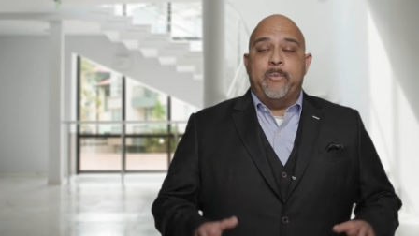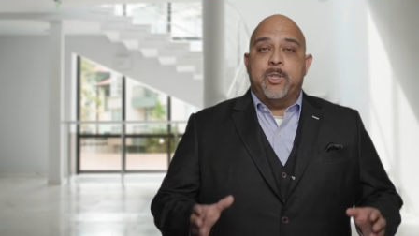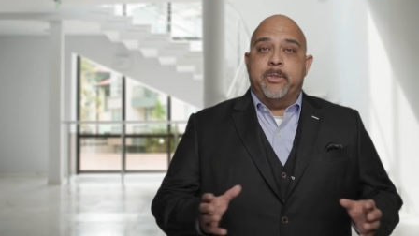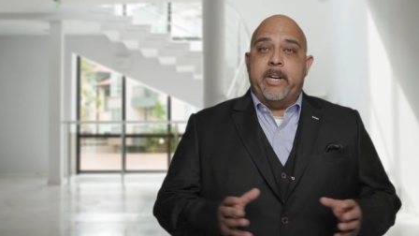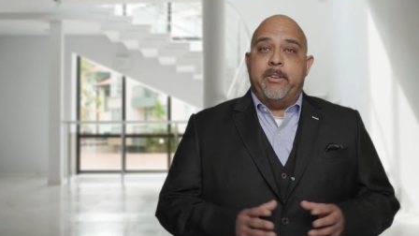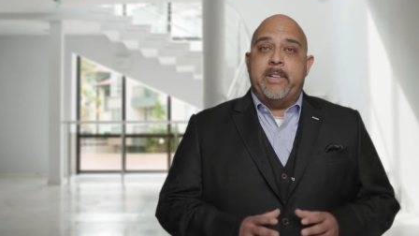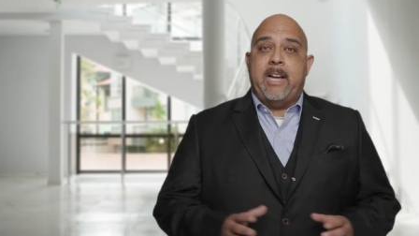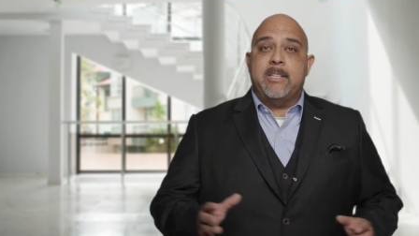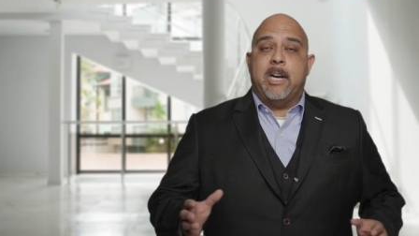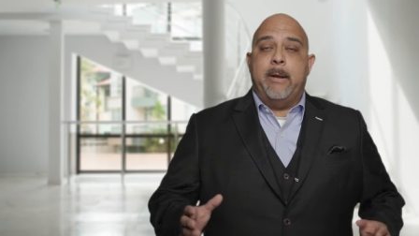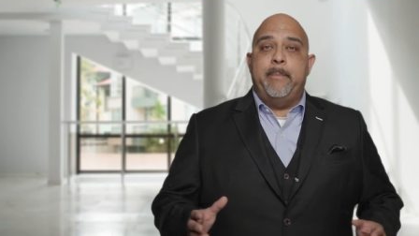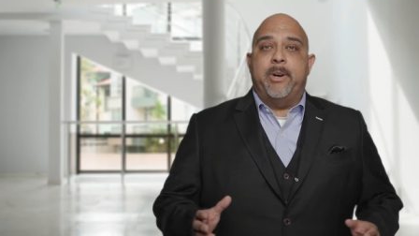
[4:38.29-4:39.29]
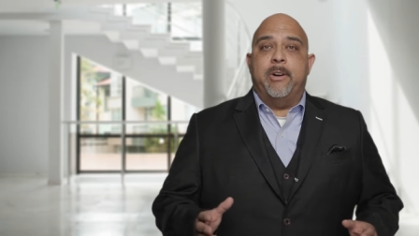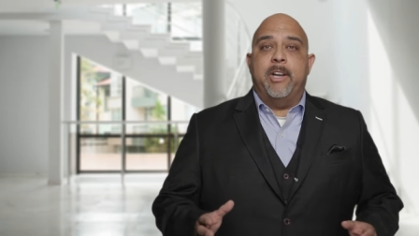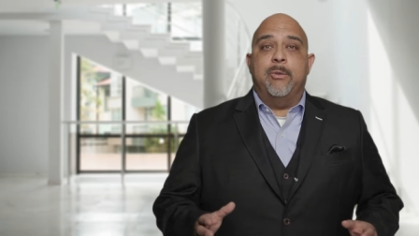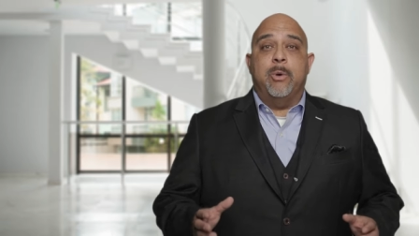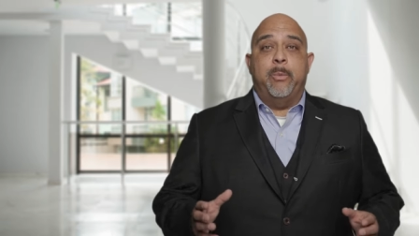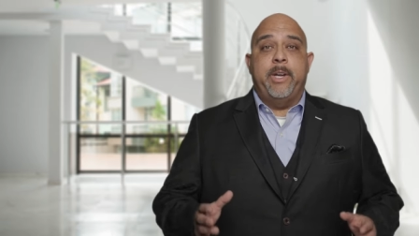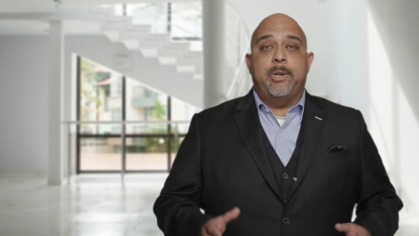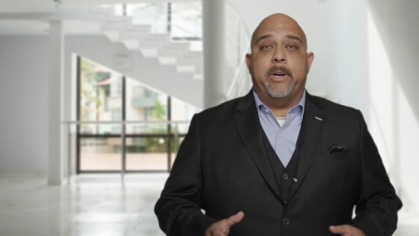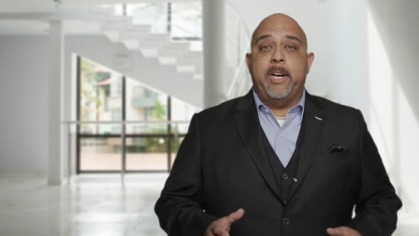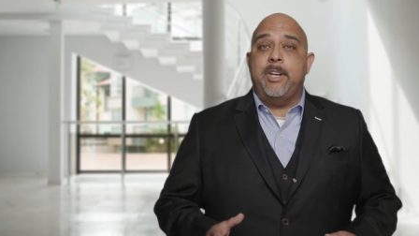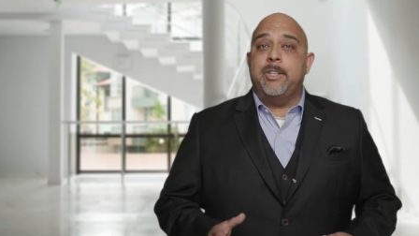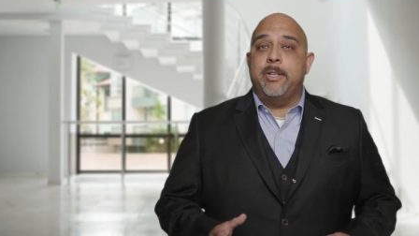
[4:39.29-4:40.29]
So during that time period, what we
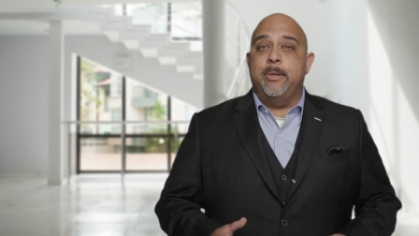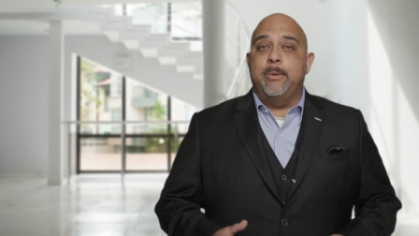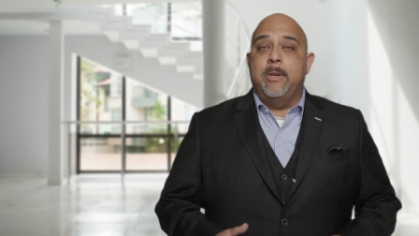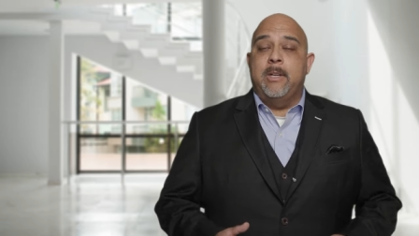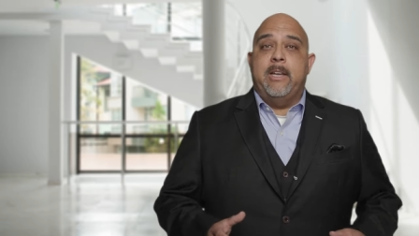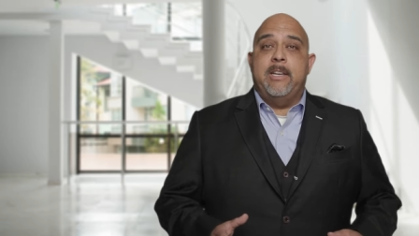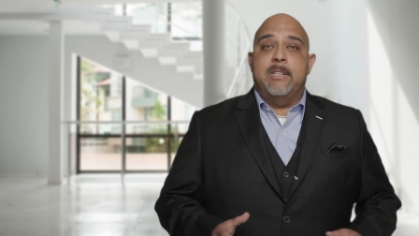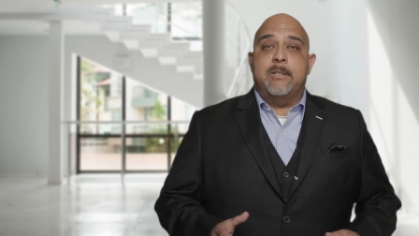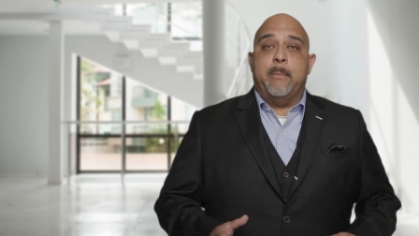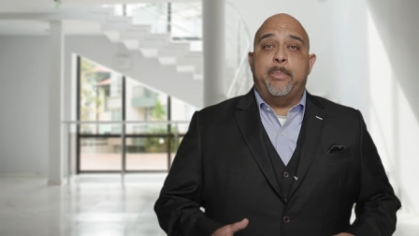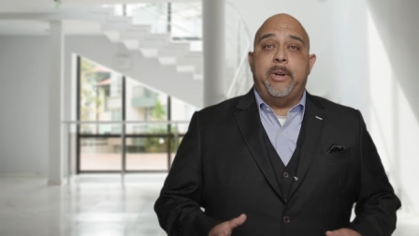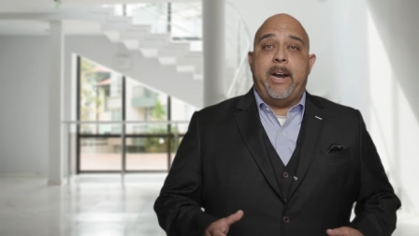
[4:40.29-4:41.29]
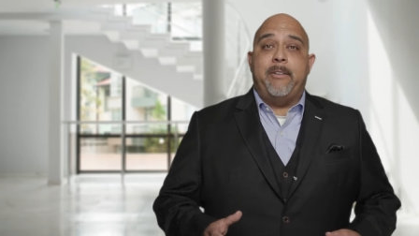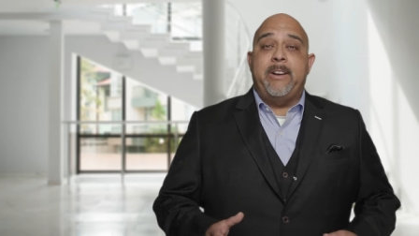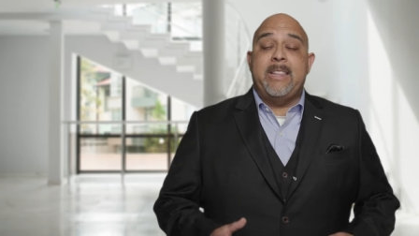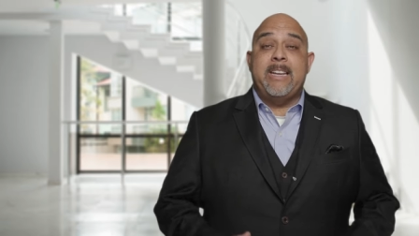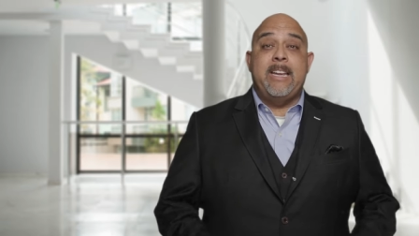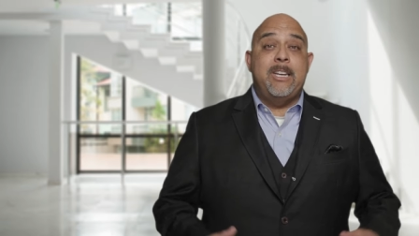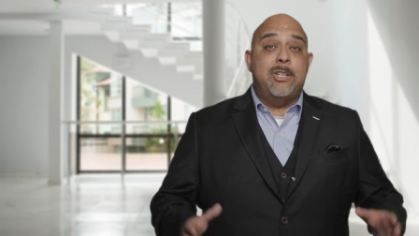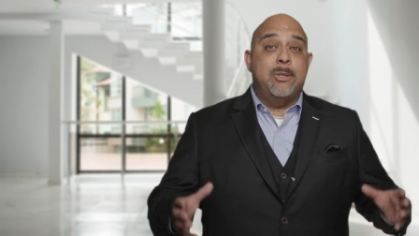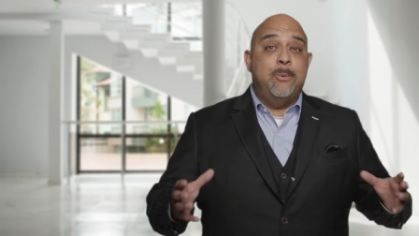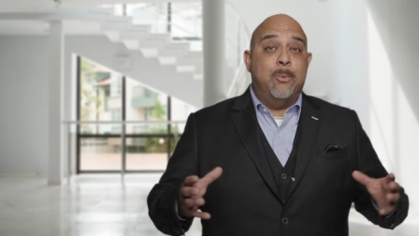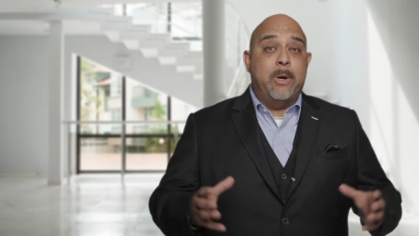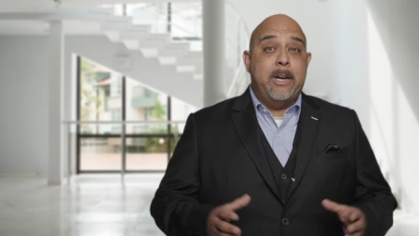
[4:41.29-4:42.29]
try to do is put everything
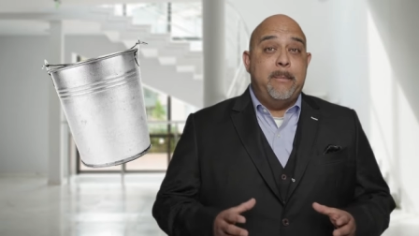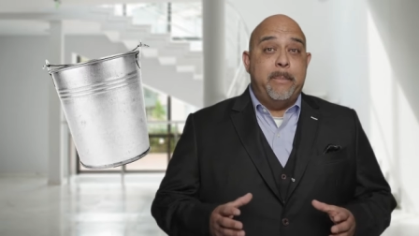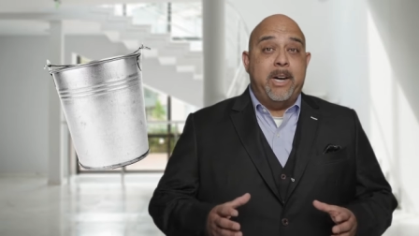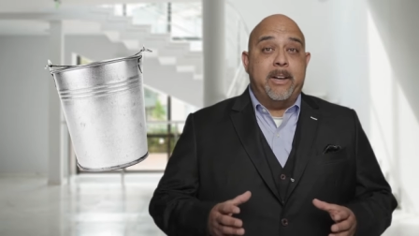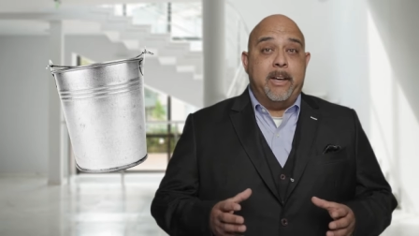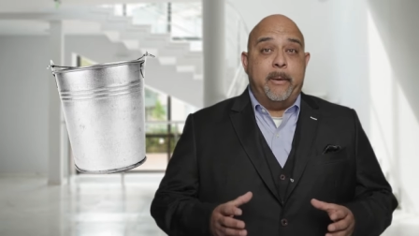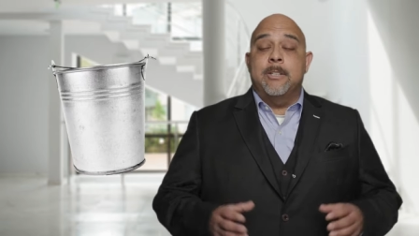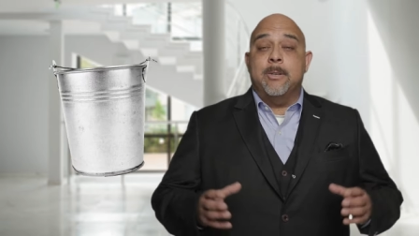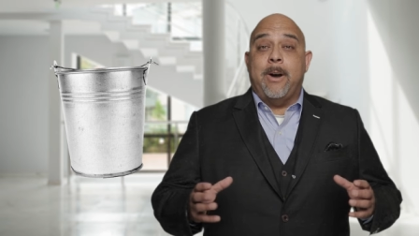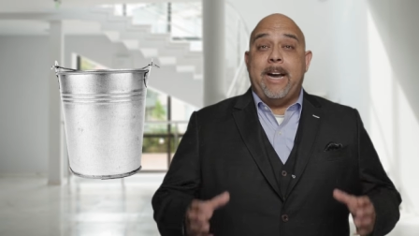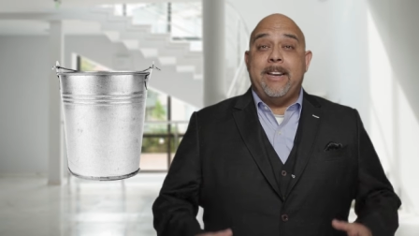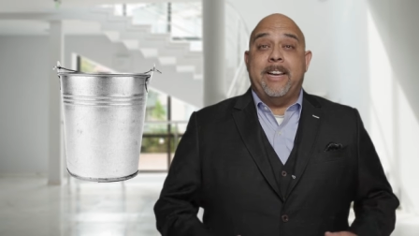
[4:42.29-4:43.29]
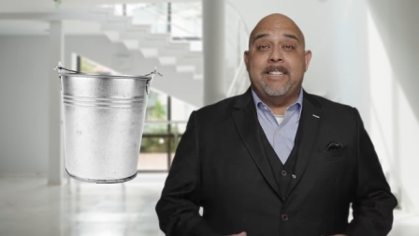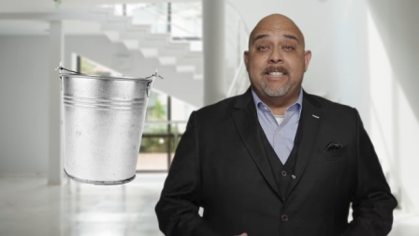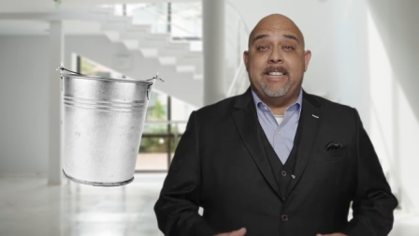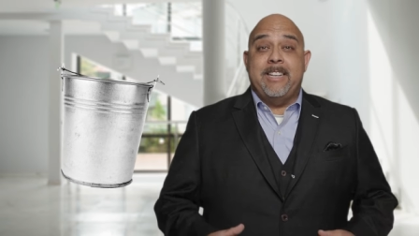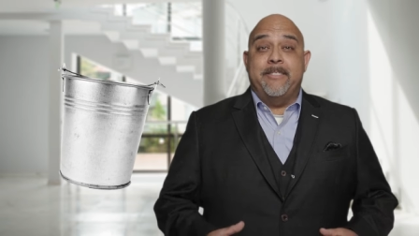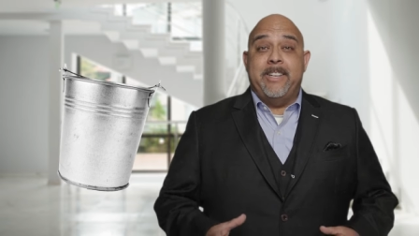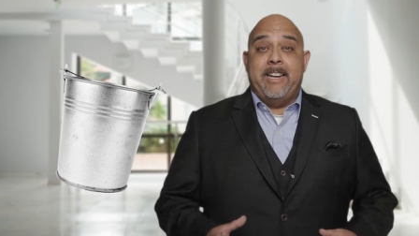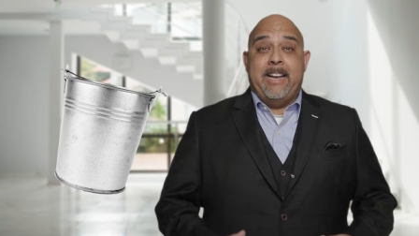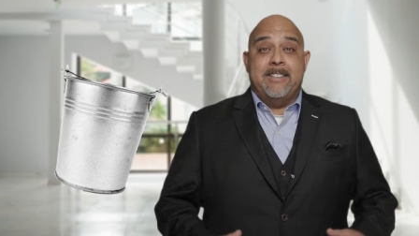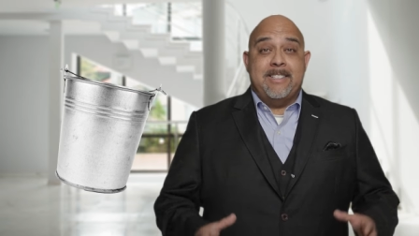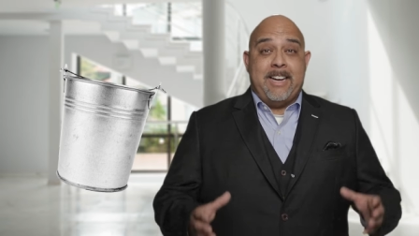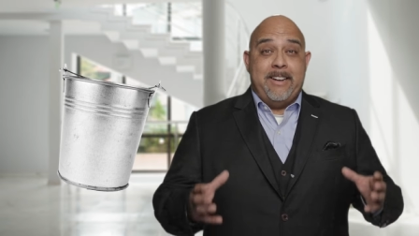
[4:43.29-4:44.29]
into one bucket. So I like to think of it
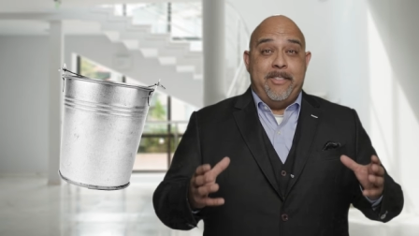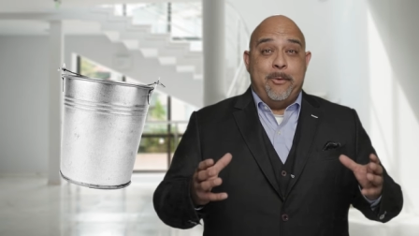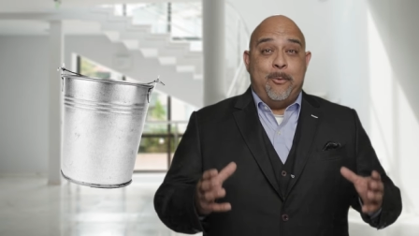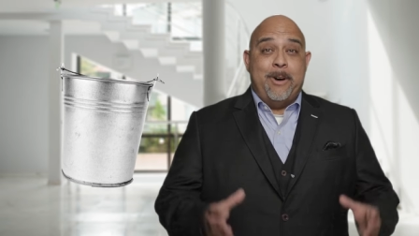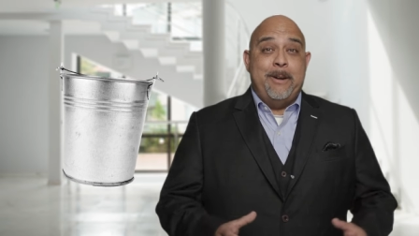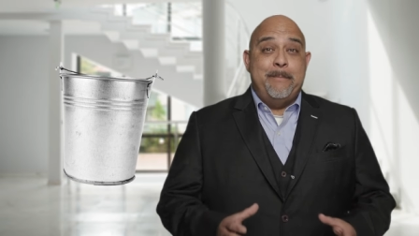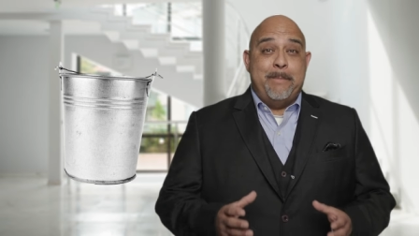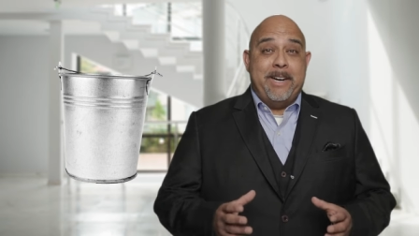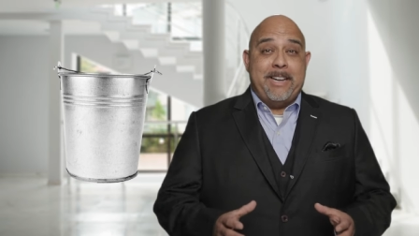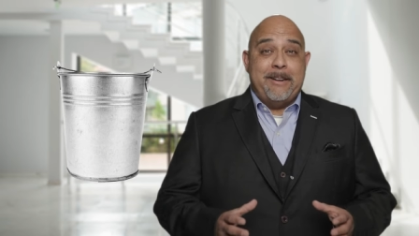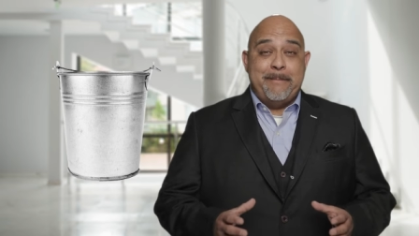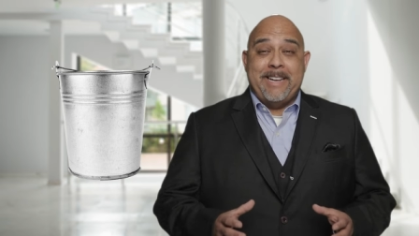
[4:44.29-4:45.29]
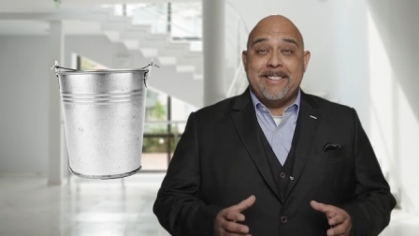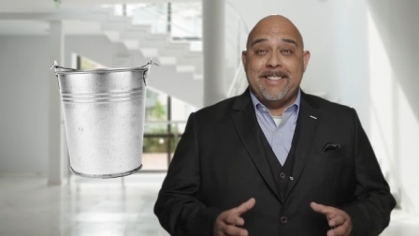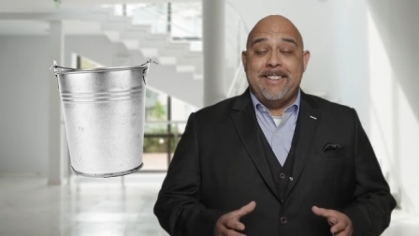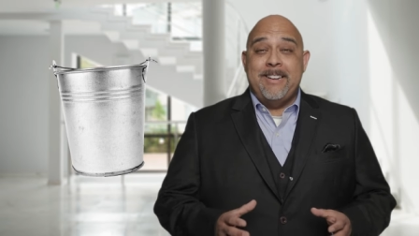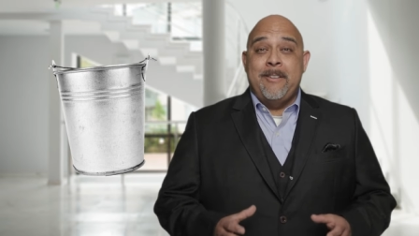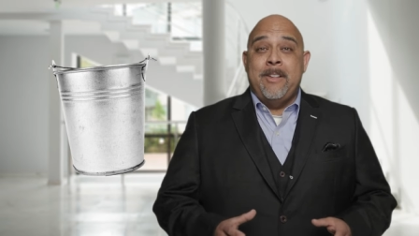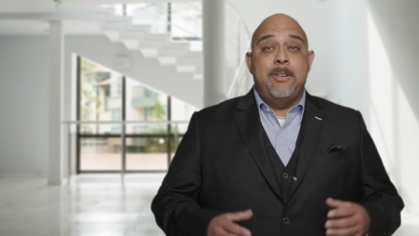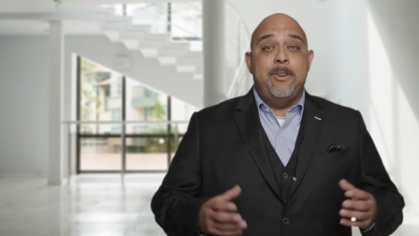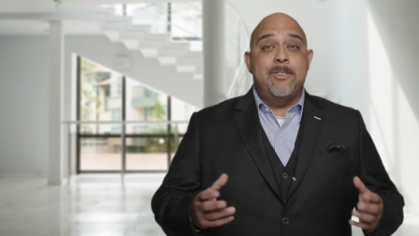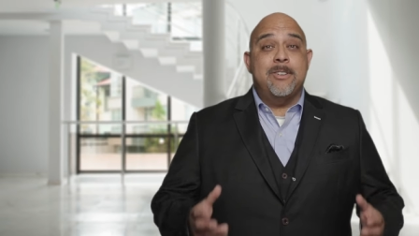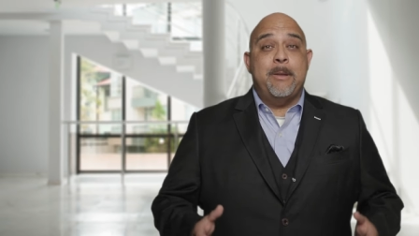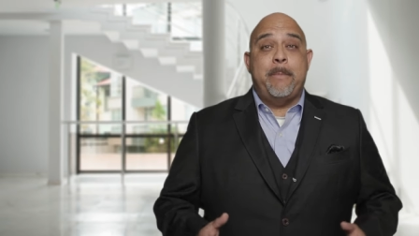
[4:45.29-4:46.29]
as kind of the one bucket method.
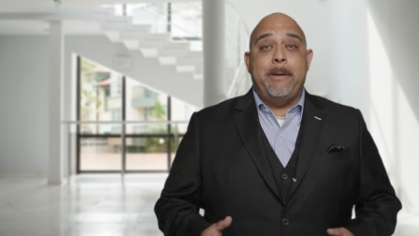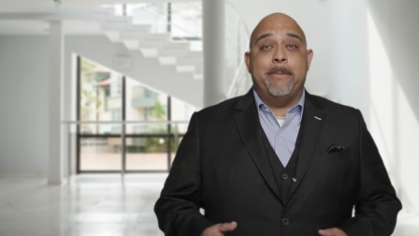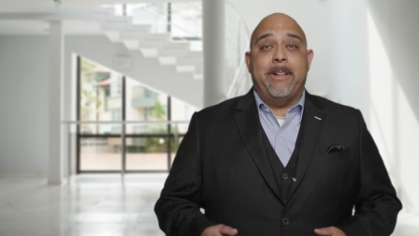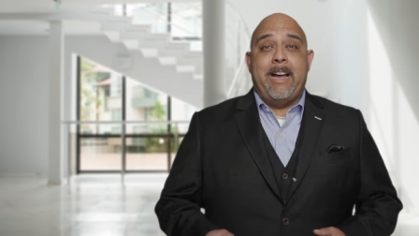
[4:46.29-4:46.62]
Usually people